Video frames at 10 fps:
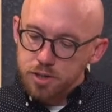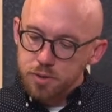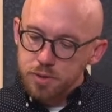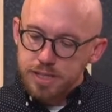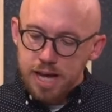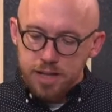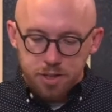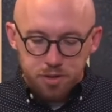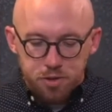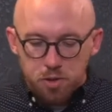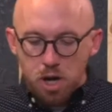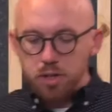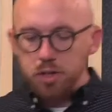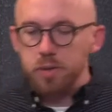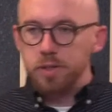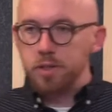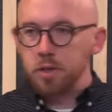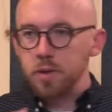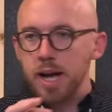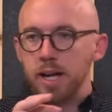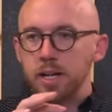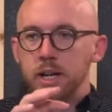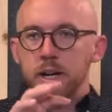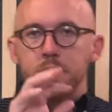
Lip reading: Who is that that struck you?" And so you had